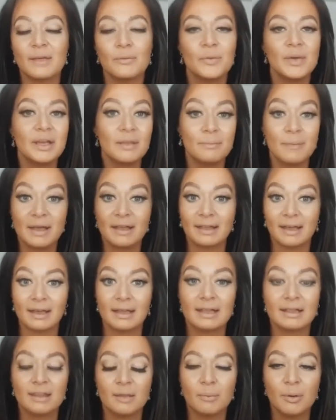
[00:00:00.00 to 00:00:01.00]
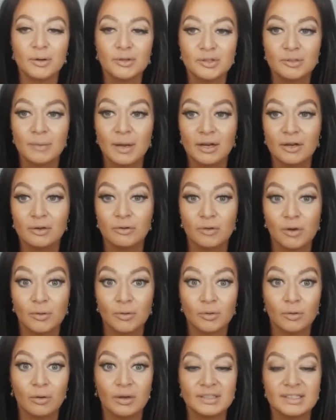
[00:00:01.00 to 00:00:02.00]
And we can make like the post traumatic
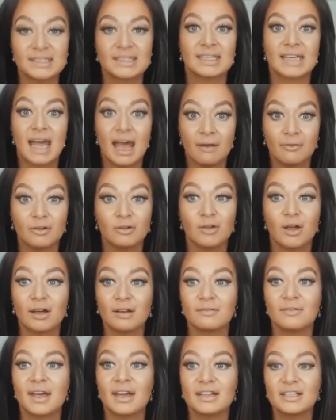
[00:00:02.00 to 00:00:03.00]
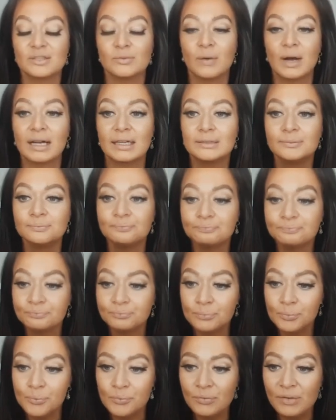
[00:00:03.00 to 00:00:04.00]
growth course is going to have a lot of that as well.
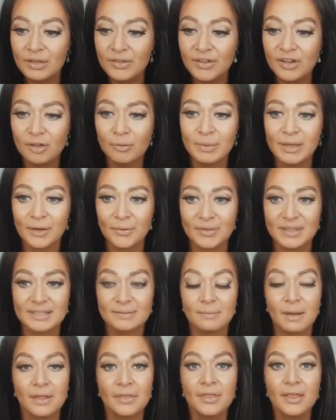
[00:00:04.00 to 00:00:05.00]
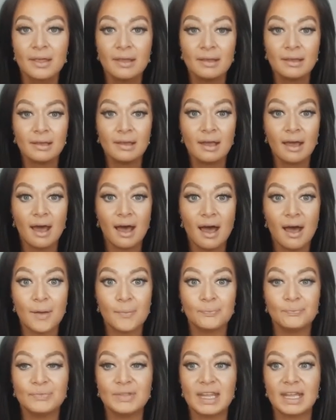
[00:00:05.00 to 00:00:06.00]
That'll be out this month
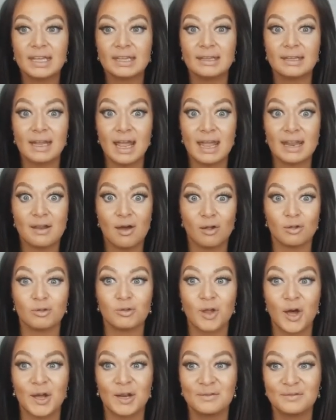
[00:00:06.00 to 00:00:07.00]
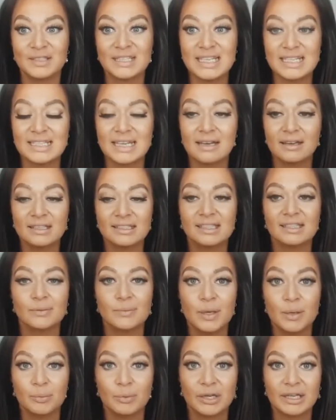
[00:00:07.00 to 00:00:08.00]
in a lot of detail. It's going to
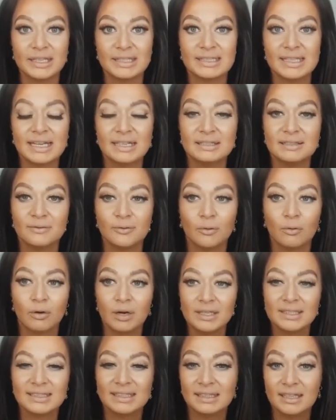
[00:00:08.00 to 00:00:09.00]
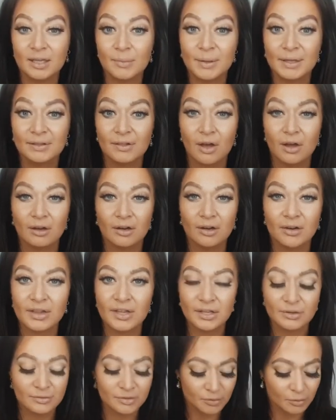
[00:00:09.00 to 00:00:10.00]
be a pretty intensive course, a little bit longer
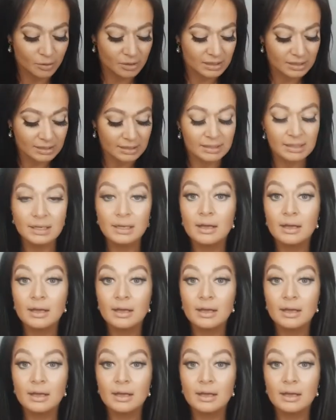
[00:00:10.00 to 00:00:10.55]
than usual.